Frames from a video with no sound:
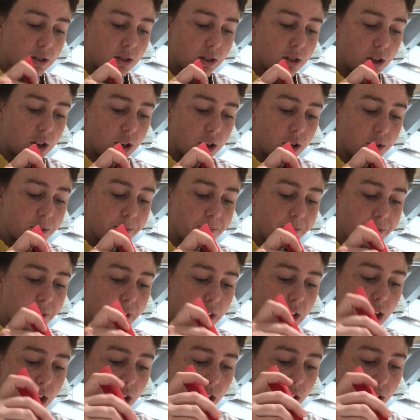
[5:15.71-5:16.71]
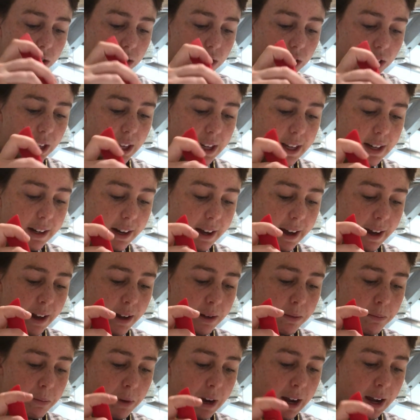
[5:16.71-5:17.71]
So looking
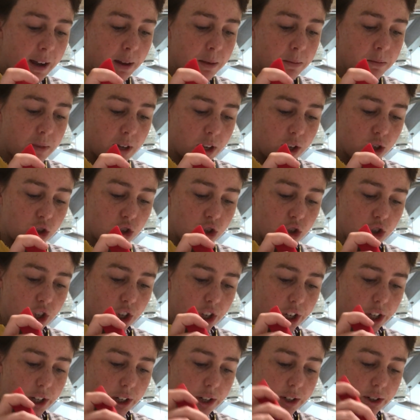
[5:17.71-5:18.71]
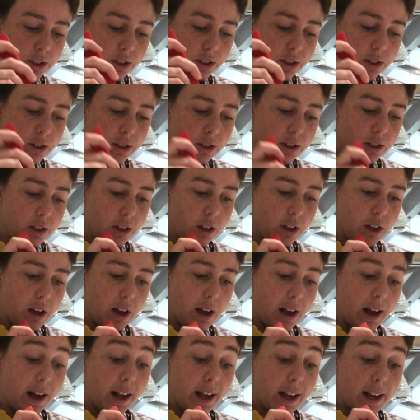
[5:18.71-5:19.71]
at my mixture,
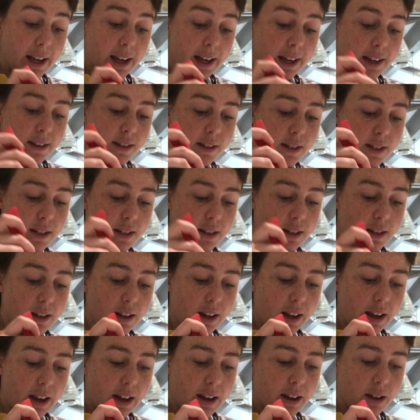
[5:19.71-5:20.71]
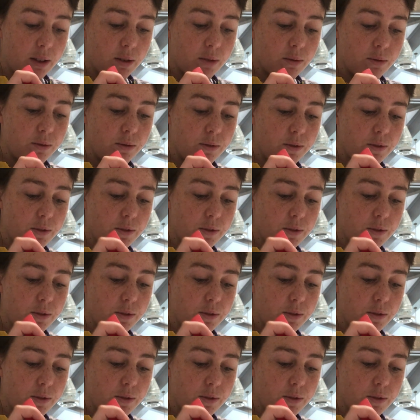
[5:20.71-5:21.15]
I didn't have